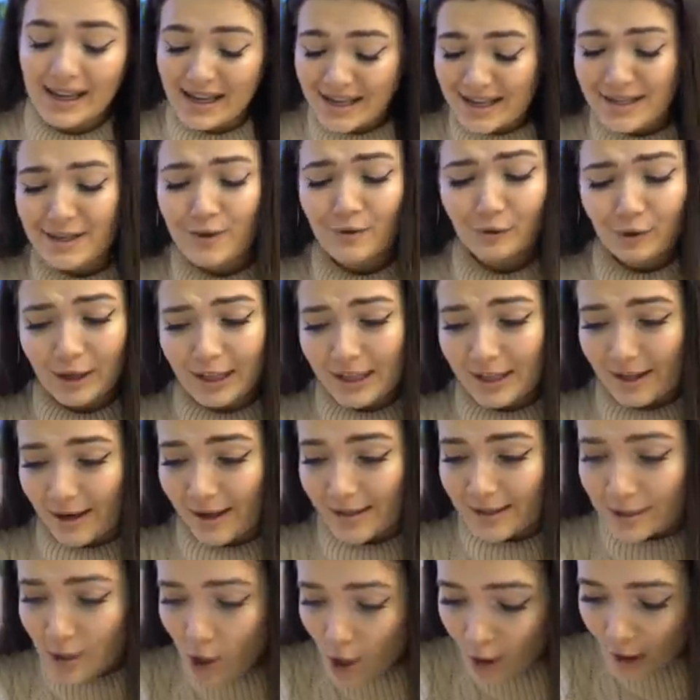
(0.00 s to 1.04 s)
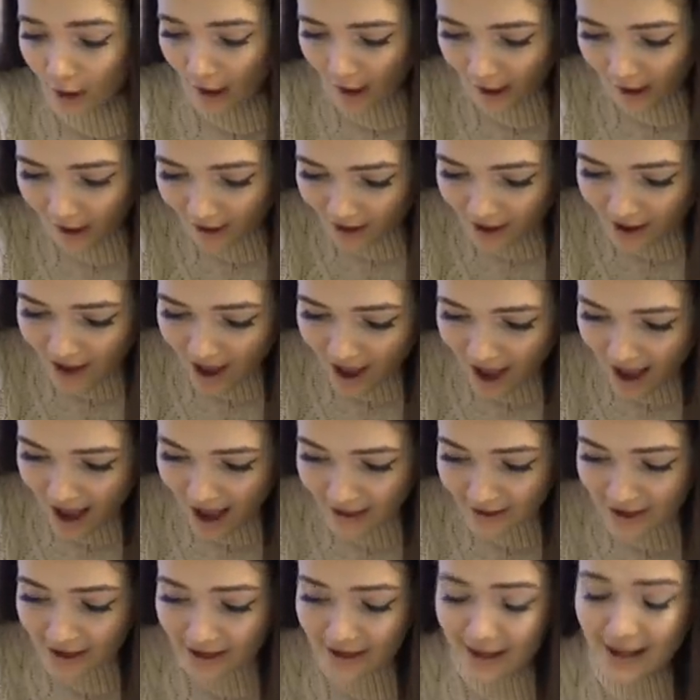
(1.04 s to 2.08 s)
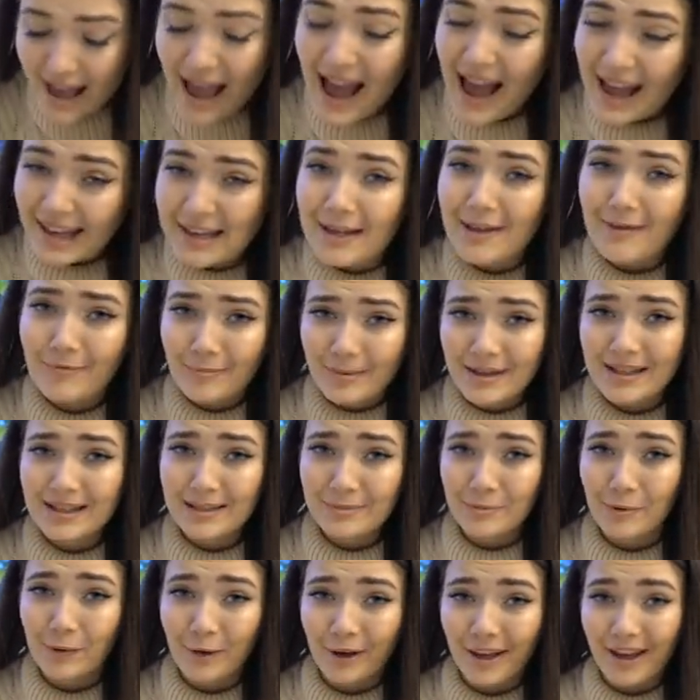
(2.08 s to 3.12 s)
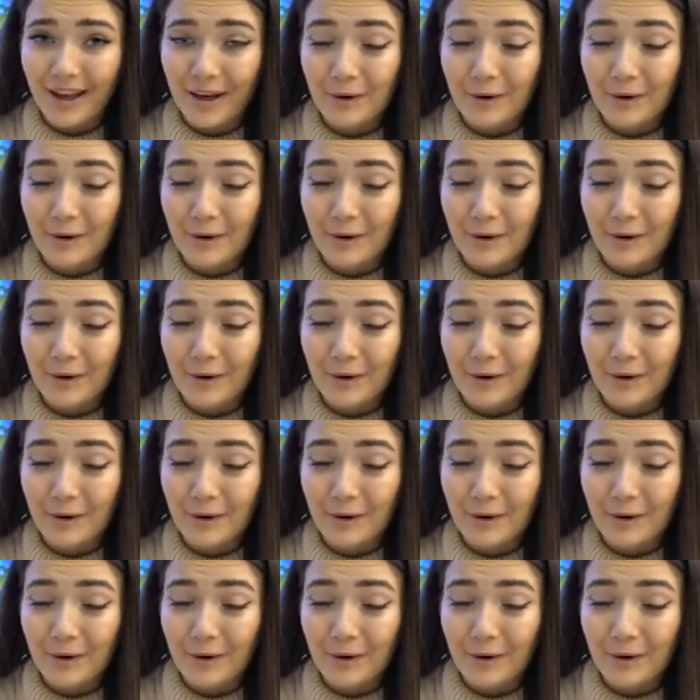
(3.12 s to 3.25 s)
It is a really nice collar, and had it been smaller,